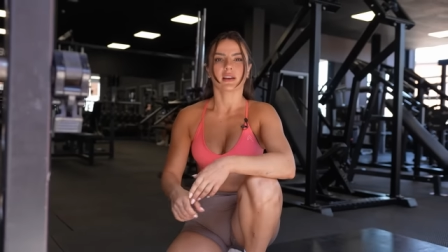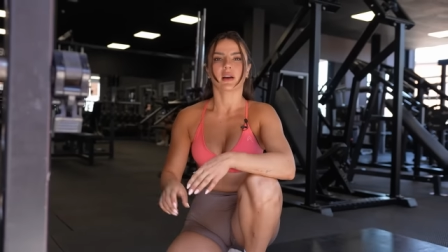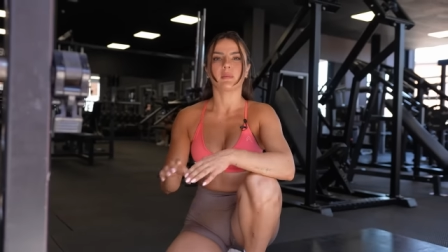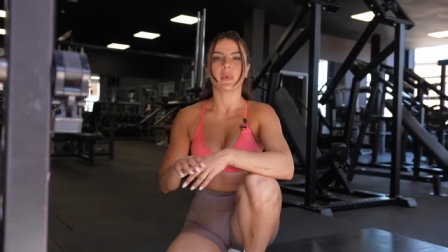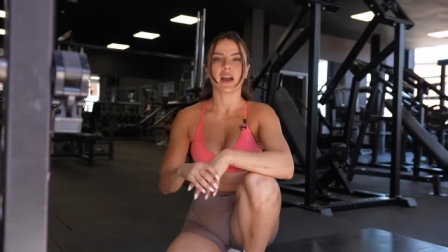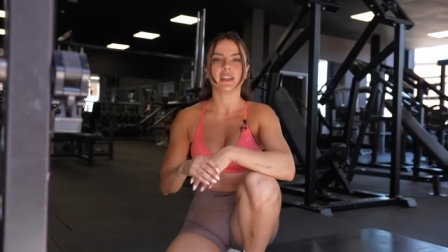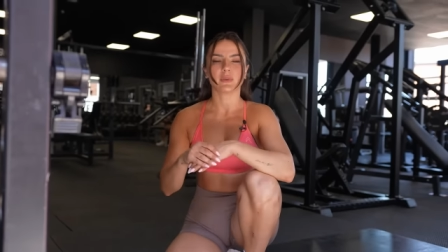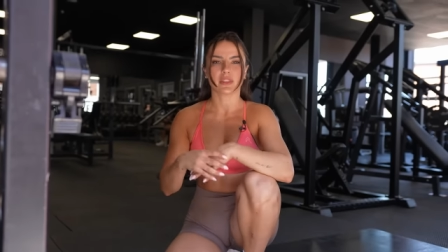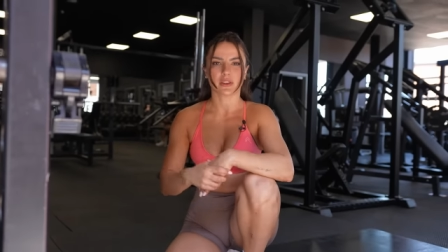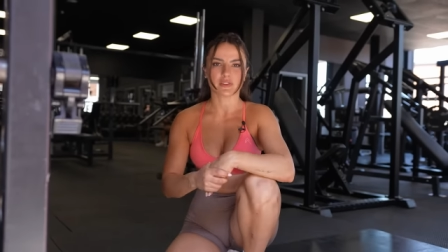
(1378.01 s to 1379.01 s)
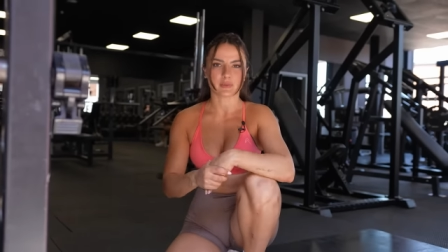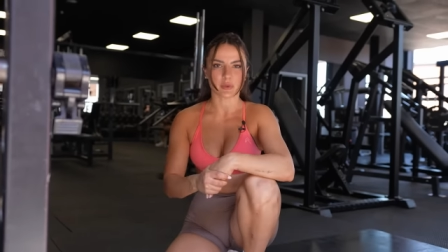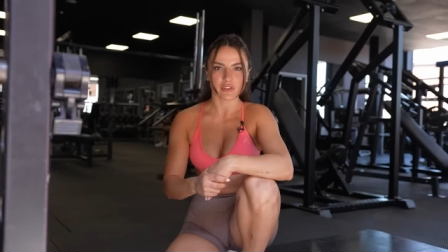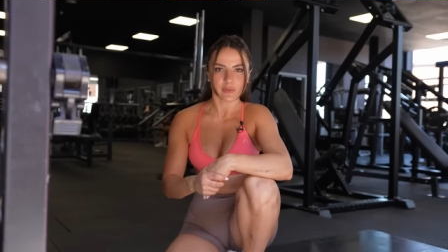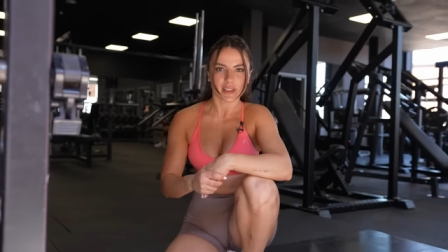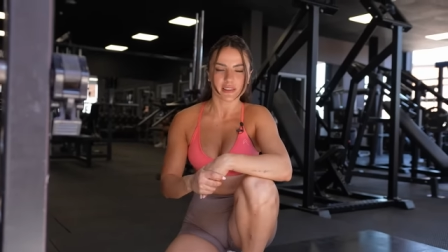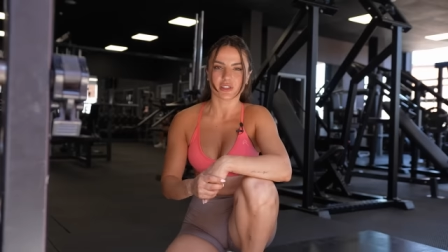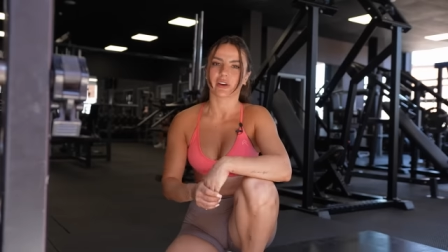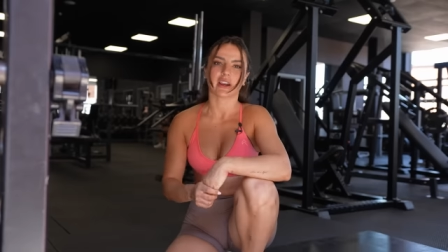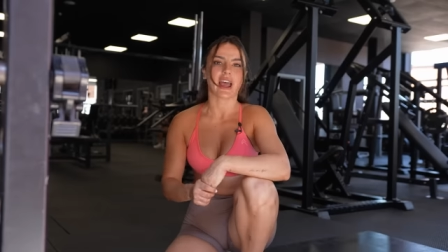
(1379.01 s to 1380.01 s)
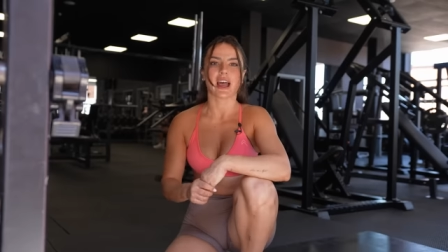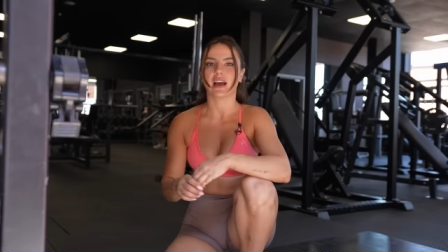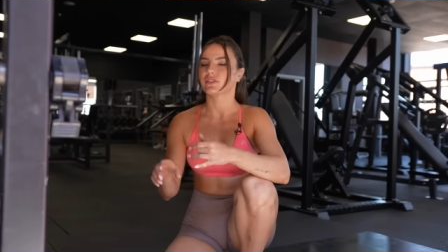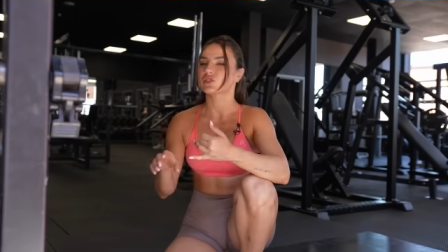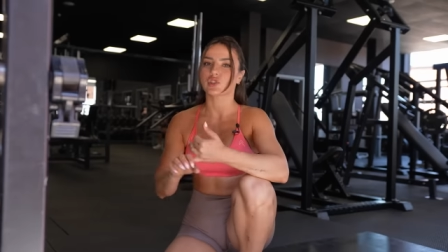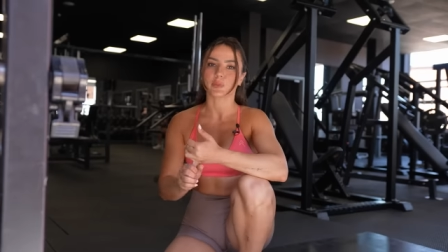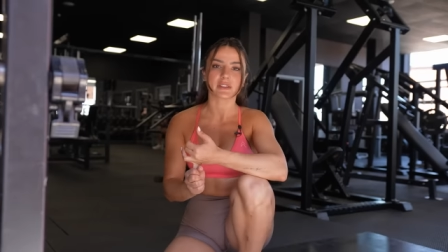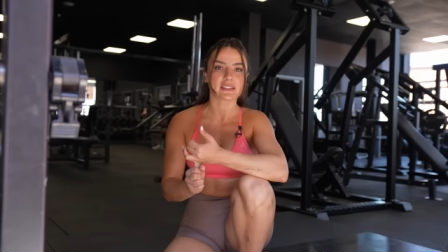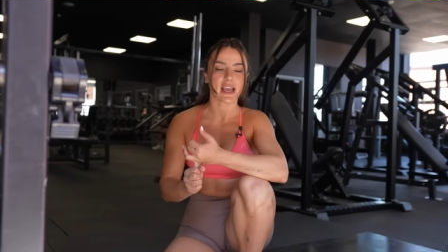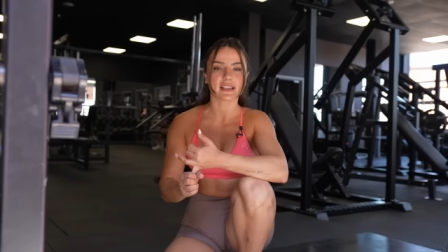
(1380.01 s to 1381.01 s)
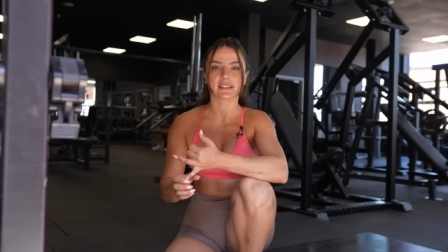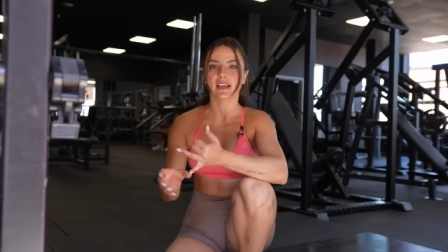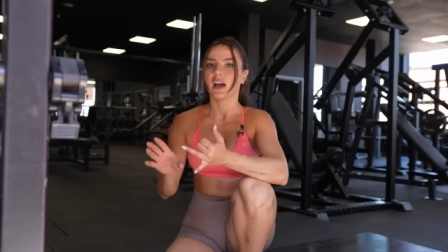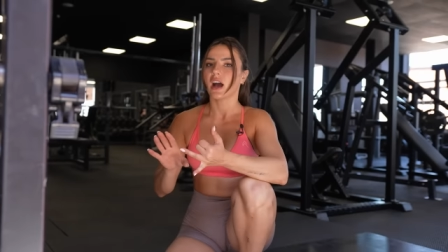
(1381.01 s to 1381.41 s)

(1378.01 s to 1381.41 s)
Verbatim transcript: Combined with those movements, you're gonna have supersets,